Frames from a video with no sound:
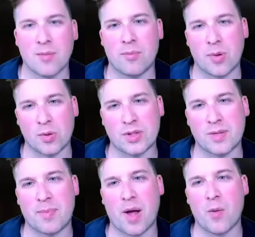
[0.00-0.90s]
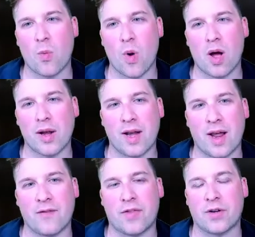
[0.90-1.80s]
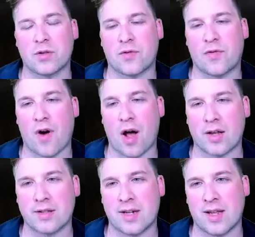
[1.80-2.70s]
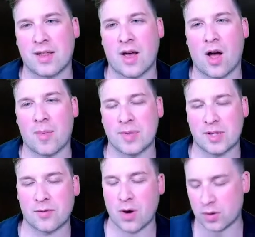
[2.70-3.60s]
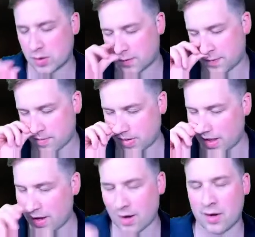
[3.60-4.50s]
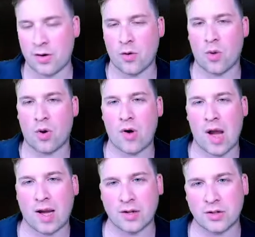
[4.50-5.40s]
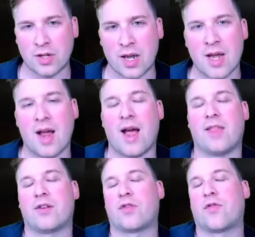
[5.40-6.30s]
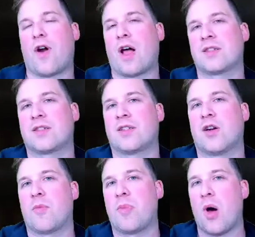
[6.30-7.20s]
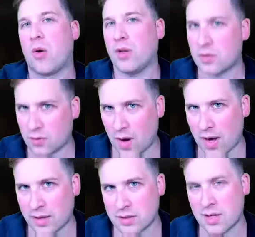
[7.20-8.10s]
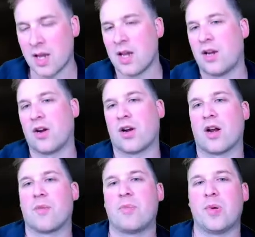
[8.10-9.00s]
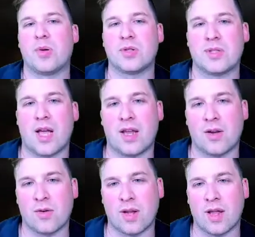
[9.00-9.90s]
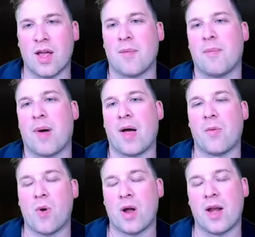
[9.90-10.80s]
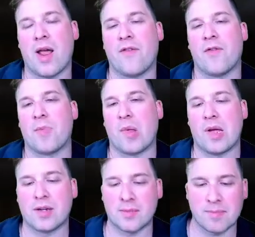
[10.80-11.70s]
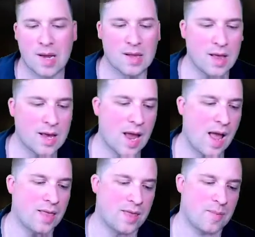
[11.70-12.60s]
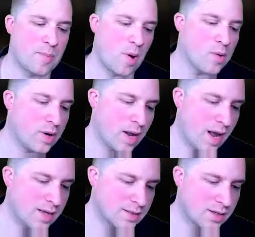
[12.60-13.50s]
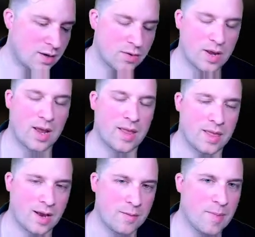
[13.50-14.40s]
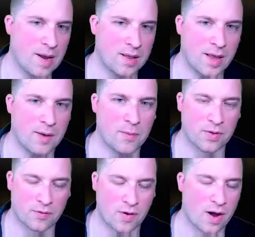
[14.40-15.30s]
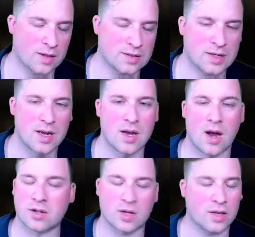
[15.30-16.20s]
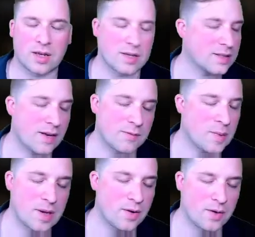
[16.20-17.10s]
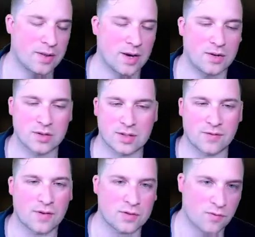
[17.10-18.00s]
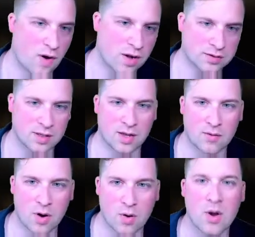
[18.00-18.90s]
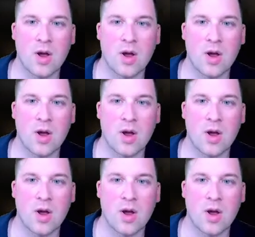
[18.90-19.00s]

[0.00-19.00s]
boost it by 1 if there's Frost in the opposite row. So if you're playing on your ranged and there's Frost in your opponent's ranged, you're going to boost that unit by 1. If you play it to melee and the opponent has a unit in their melee with Frost, there doesn't have to be a unit there. Just if there's Frost on that row,